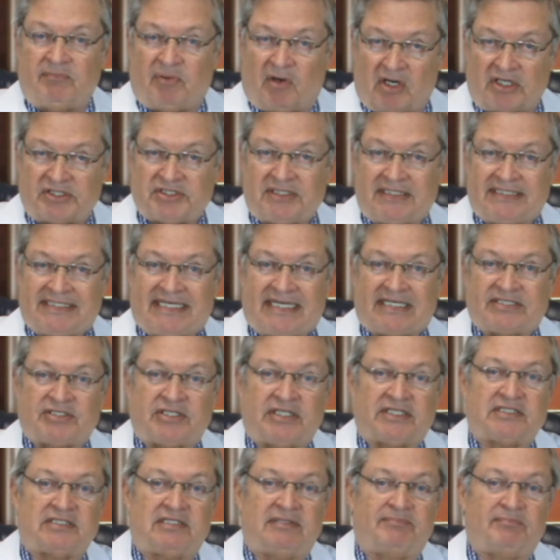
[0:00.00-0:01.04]
Partially
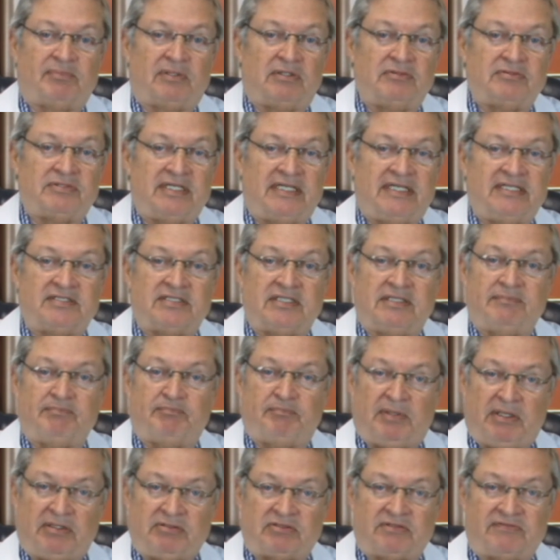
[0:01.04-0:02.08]
digested proteins then
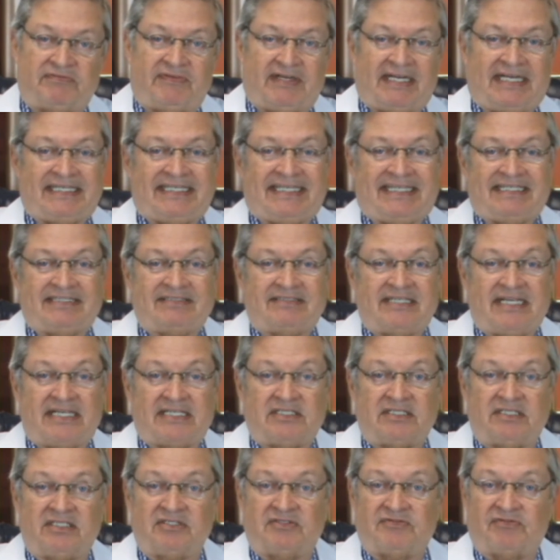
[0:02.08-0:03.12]
putrefy in the
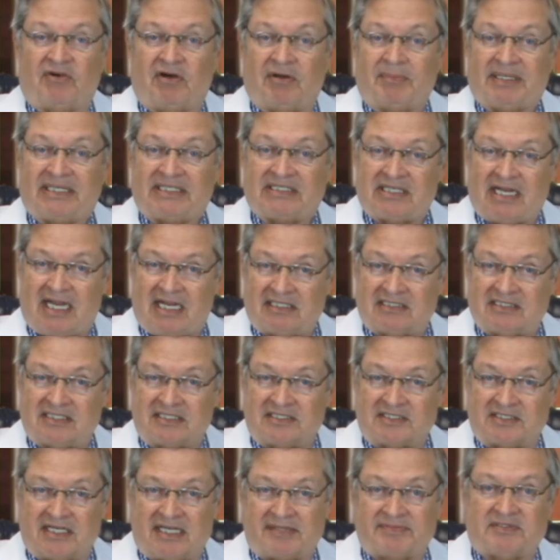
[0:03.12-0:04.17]
intestines, forming
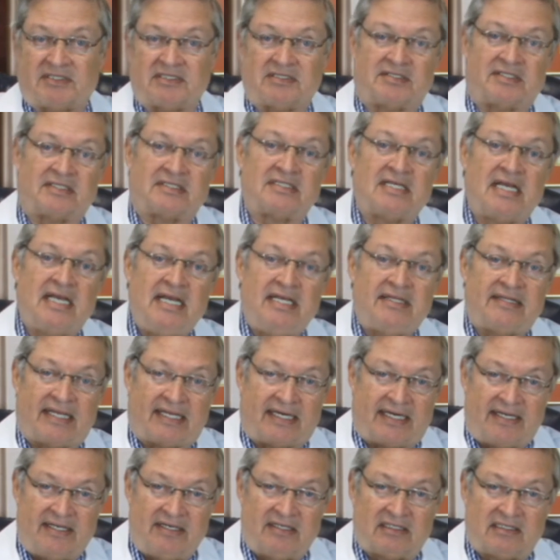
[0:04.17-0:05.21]
toxic substances
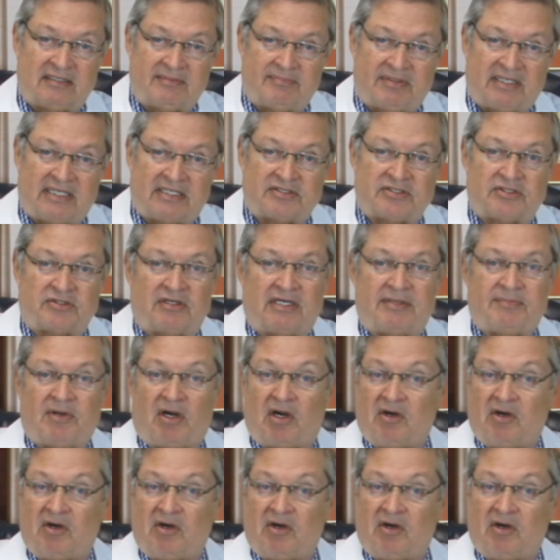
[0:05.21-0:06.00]
that enter the bloodstream,